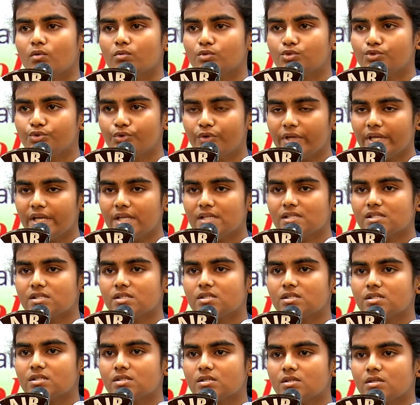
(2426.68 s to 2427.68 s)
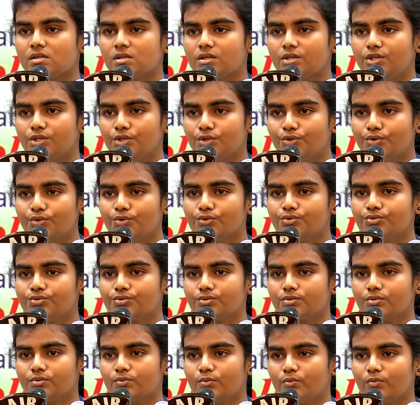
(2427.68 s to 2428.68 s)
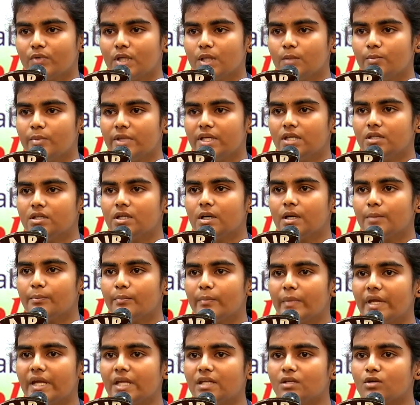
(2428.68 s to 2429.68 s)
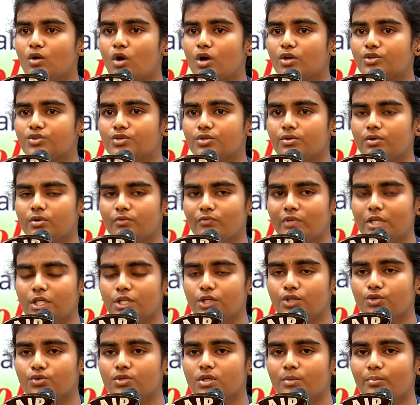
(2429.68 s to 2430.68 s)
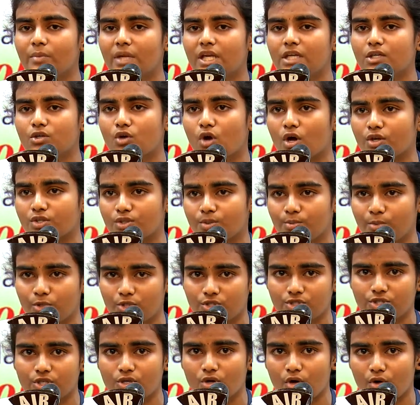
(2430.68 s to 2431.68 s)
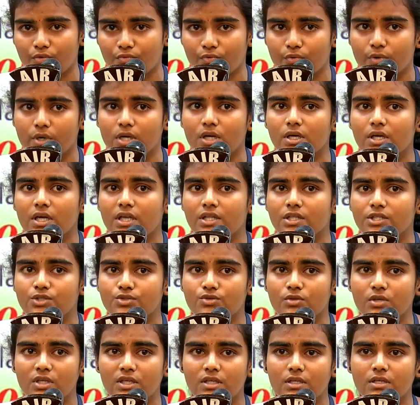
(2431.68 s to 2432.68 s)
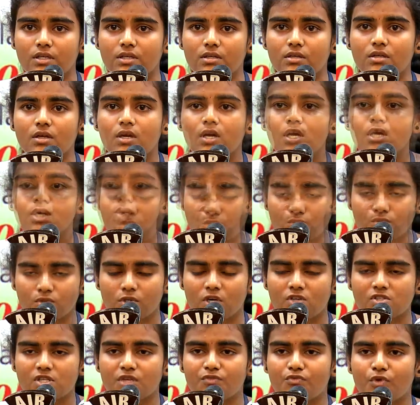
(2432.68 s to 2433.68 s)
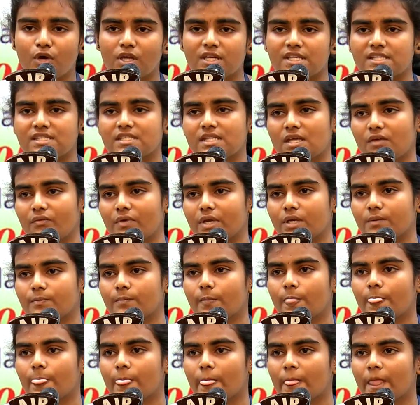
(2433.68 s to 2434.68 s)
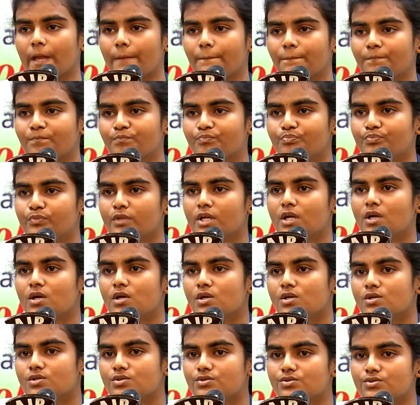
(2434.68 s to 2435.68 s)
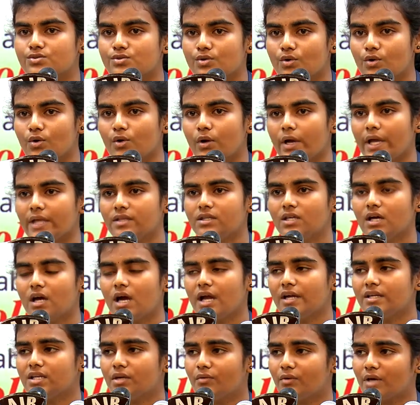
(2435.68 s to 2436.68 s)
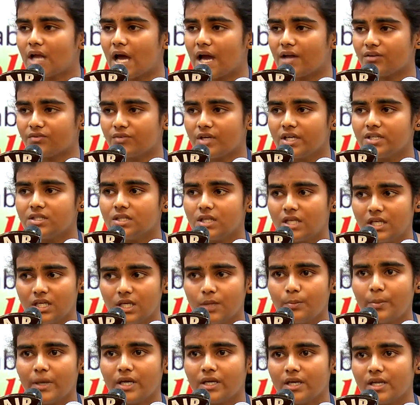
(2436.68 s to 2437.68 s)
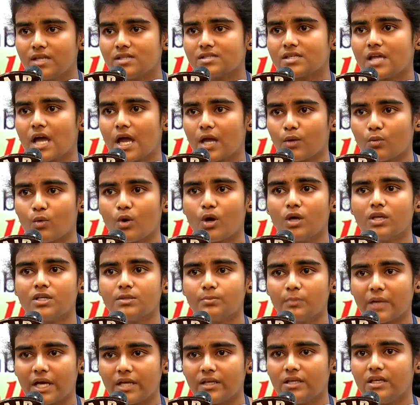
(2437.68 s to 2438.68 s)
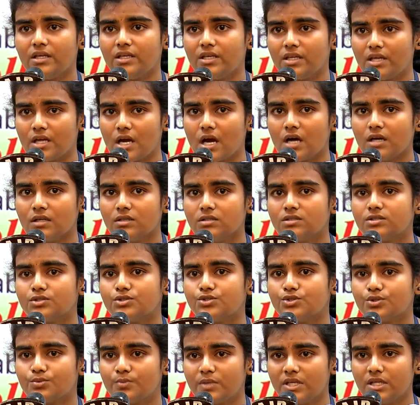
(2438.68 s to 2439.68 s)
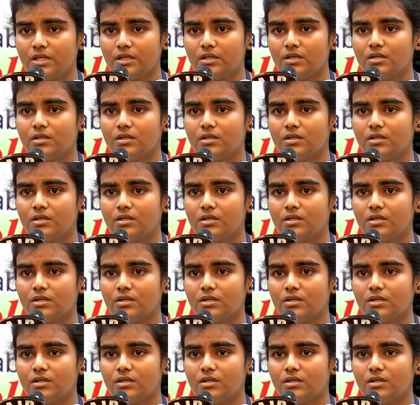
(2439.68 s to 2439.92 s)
today's youth will be the main will give the main contribution of work in the year 2047. So at our 100th independence, I want my India to be